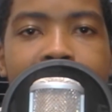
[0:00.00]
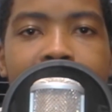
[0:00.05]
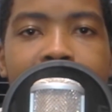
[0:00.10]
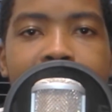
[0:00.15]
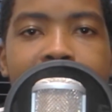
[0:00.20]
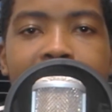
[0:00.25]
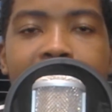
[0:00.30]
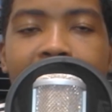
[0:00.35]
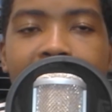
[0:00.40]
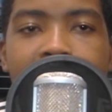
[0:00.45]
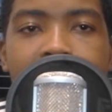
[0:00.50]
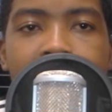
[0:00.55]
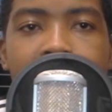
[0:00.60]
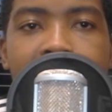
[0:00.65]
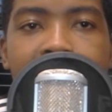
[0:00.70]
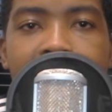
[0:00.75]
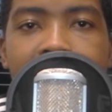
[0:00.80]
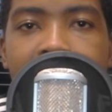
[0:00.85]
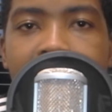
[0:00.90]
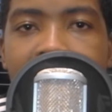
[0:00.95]
the
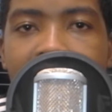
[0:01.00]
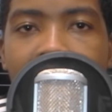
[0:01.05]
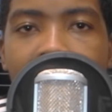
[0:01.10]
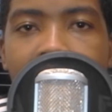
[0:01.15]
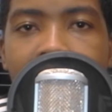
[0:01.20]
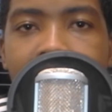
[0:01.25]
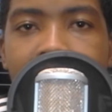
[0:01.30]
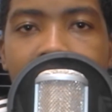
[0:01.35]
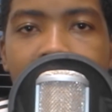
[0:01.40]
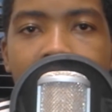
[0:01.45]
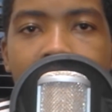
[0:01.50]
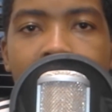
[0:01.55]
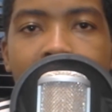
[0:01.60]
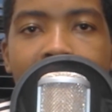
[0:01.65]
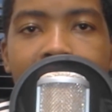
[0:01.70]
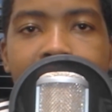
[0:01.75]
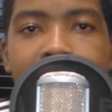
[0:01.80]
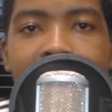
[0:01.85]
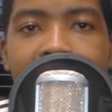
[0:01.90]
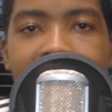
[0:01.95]
country in itself.
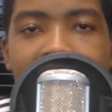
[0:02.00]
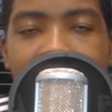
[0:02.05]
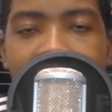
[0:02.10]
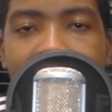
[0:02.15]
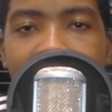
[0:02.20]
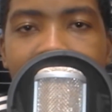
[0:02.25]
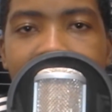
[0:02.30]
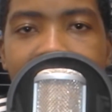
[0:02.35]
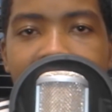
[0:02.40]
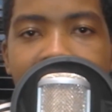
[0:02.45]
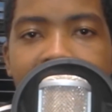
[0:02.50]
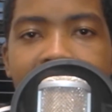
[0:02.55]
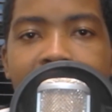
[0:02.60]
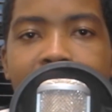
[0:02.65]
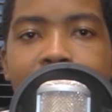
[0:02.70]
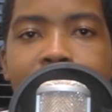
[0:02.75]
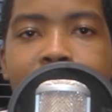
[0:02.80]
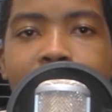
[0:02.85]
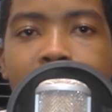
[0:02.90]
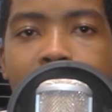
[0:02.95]
I feel like South Africa can
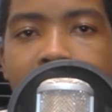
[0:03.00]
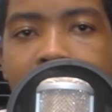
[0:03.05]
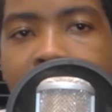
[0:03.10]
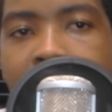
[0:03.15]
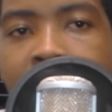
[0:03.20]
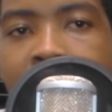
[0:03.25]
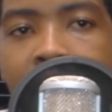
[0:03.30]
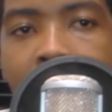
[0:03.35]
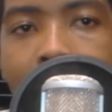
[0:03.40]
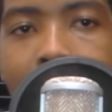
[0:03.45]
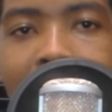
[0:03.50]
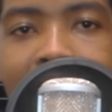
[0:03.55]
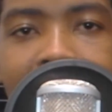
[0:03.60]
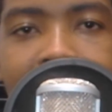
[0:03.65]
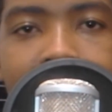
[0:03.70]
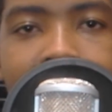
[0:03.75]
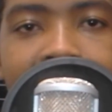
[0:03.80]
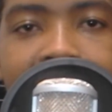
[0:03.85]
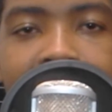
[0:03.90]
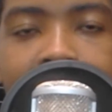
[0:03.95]
afford
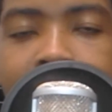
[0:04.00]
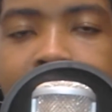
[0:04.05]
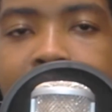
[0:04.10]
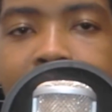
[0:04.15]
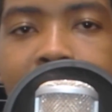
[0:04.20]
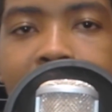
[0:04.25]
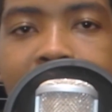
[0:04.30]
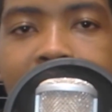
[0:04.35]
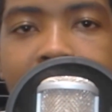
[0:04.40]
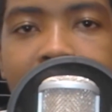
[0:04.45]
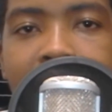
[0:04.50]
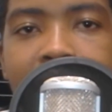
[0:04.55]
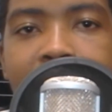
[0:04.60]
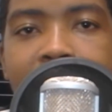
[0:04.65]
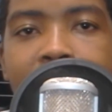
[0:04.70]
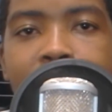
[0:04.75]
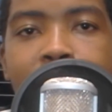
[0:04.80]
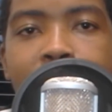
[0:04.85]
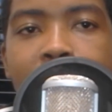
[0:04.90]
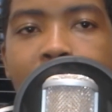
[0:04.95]
but
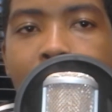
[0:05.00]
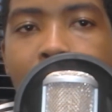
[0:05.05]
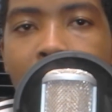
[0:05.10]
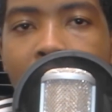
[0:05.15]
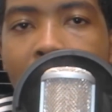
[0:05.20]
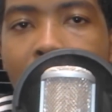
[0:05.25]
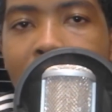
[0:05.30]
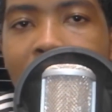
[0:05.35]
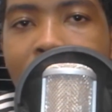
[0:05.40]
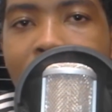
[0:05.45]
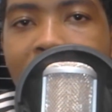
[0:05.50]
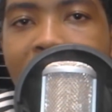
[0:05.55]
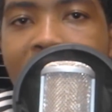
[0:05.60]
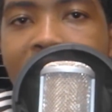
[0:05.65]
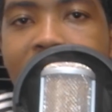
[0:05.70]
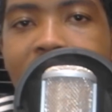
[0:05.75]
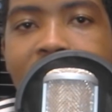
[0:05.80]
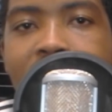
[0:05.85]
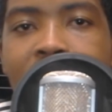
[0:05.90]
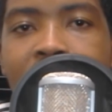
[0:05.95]
the real problem
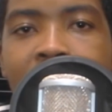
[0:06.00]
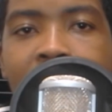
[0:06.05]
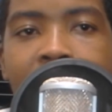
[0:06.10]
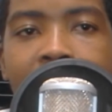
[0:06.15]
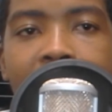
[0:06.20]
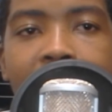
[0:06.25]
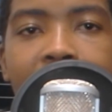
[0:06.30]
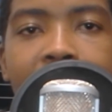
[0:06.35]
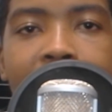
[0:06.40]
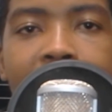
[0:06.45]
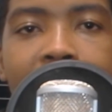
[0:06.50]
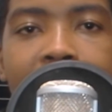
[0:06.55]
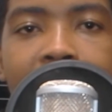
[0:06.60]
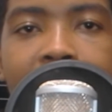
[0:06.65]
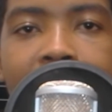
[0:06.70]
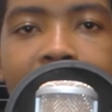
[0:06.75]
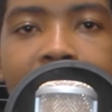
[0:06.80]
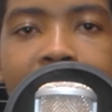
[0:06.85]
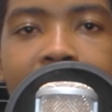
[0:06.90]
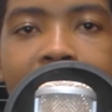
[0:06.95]
is
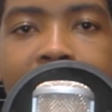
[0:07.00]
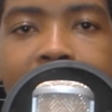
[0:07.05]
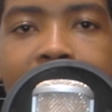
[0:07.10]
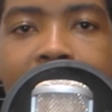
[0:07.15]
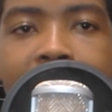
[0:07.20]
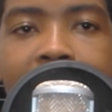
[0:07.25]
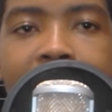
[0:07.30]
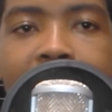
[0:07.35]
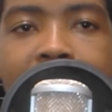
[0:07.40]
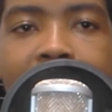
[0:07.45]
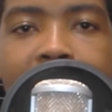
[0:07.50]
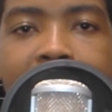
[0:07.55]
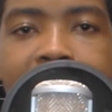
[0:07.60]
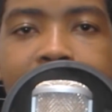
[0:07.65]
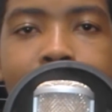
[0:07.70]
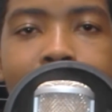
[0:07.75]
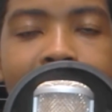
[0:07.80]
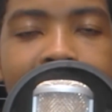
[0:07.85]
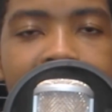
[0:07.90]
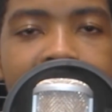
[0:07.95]
the
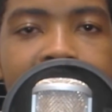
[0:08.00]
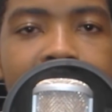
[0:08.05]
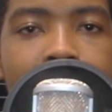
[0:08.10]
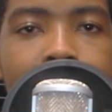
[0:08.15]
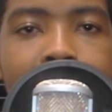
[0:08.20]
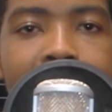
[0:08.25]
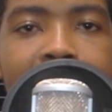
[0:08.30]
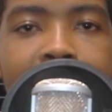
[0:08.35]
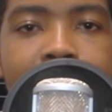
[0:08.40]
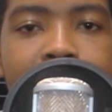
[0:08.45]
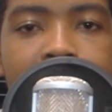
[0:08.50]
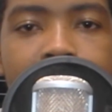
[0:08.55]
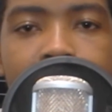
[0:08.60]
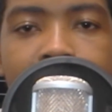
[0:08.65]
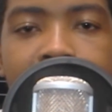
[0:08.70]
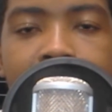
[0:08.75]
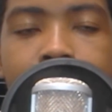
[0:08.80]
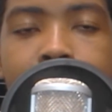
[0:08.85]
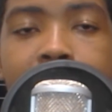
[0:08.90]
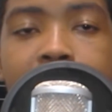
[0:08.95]
marginal benefit
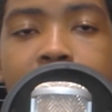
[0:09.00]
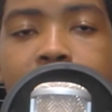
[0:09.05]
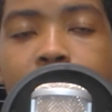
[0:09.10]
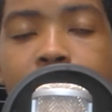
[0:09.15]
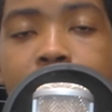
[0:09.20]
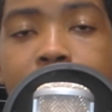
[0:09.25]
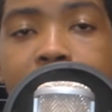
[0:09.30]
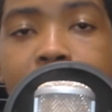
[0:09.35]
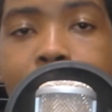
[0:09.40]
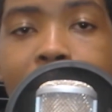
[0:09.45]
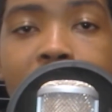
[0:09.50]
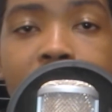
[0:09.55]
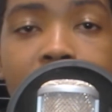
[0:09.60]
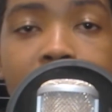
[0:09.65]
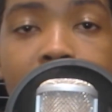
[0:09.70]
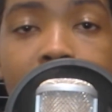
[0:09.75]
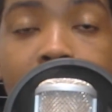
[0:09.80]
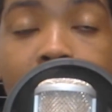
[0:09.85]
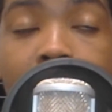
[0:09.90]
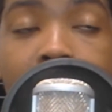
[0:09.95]
over the
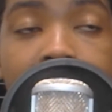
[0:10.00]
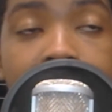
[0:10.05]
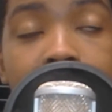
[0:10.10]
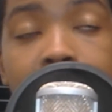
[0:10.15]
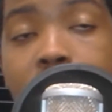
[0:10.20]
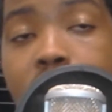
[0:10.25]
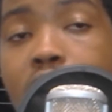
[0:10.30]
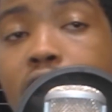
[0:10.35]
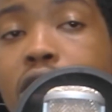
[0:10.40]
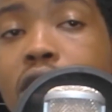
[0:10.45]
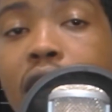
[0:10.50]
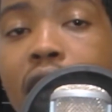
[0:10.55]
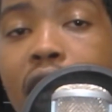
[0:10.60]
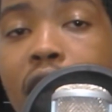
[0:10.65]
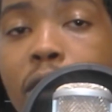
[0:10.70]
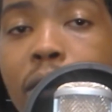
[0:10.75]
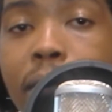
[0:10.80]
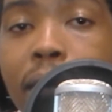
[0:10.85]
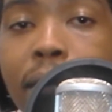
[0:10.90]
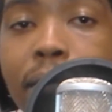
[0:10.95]
marginal cost. And you also got
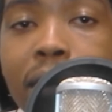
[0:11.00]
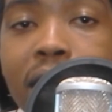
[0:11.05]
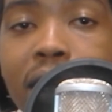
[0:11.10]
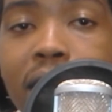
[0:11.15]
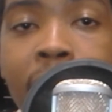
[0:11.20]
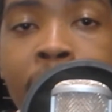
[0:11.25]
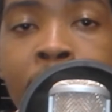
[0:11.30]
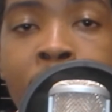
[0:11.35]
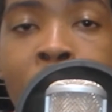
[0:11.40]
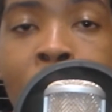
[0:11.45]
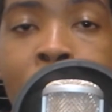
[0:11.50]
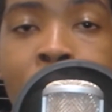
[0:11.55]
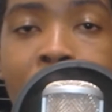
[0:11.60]
to remember that